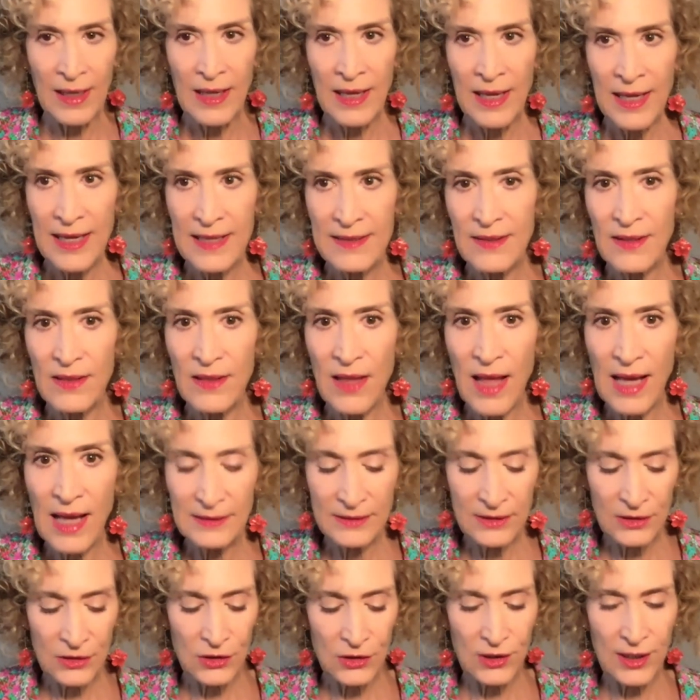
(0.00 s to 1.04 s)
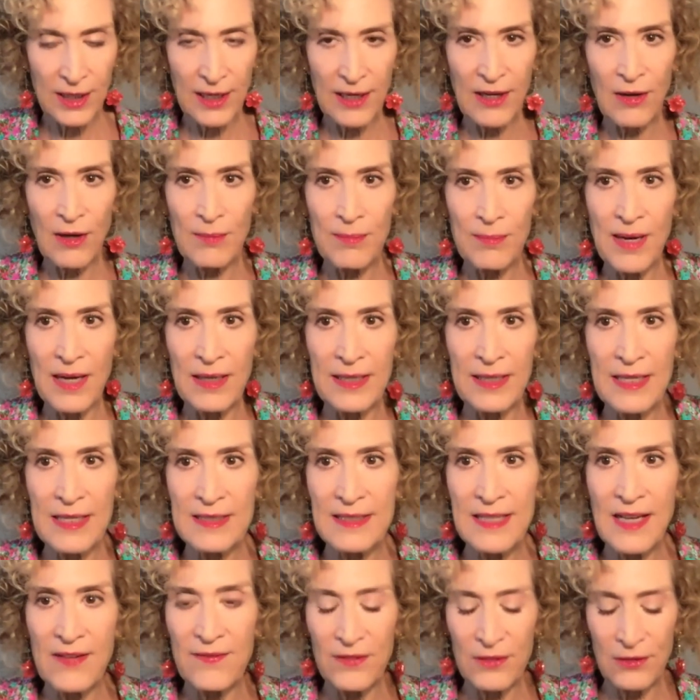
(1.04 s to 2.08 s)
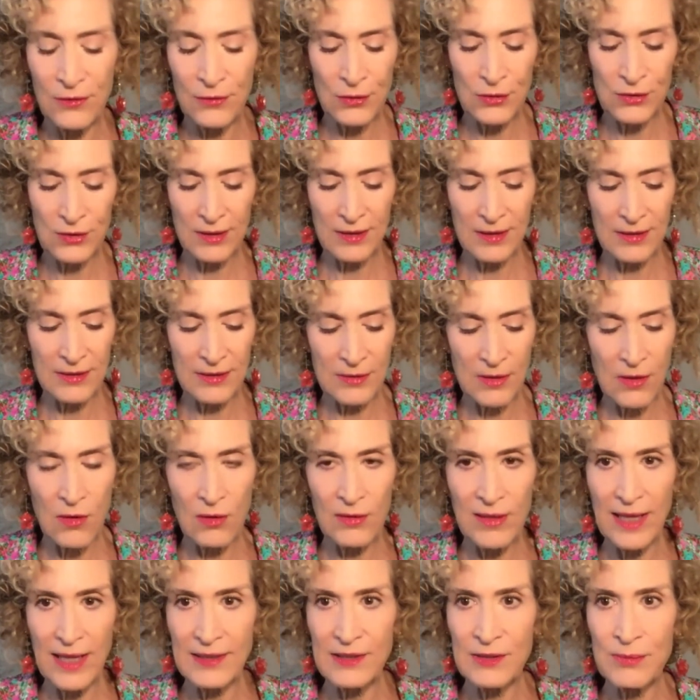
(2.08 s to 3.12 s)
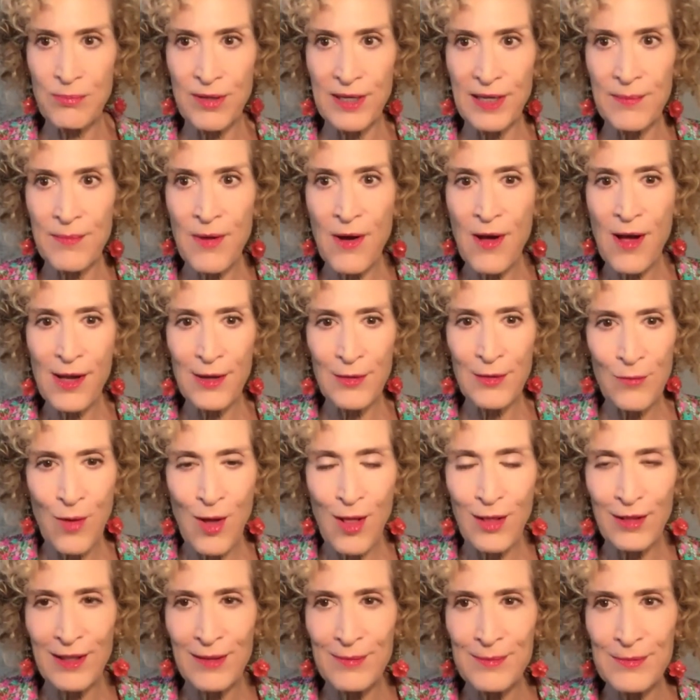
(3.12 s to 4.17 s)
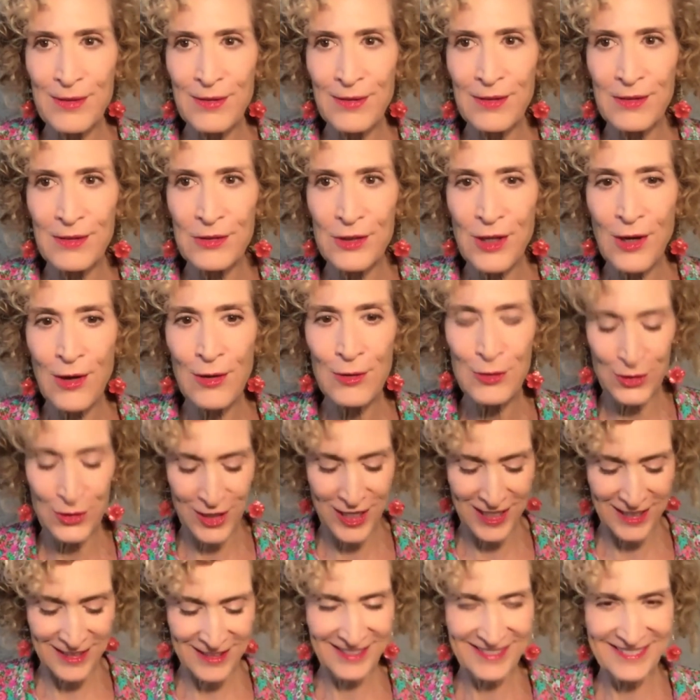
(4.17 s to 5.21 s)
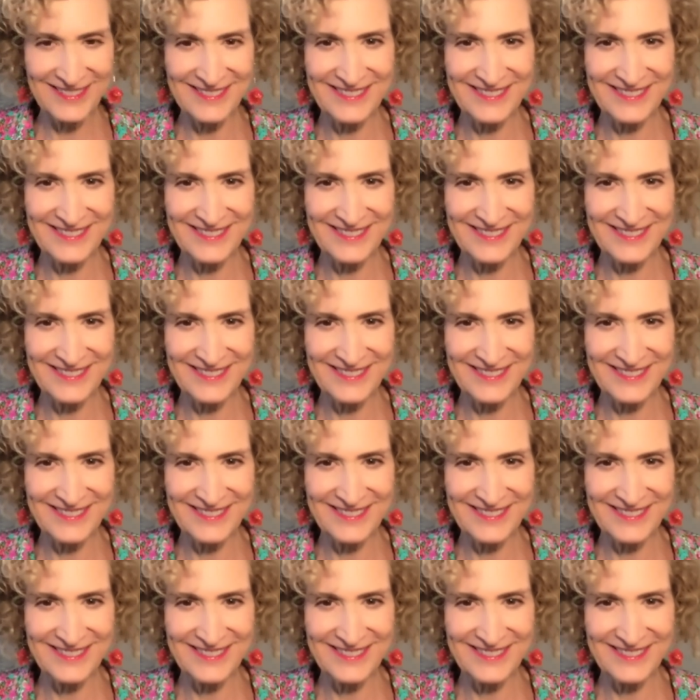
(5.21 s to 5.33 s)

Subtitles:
He has a lot to share about his evolution, so let's bring him on. Welcome to the show, Shane.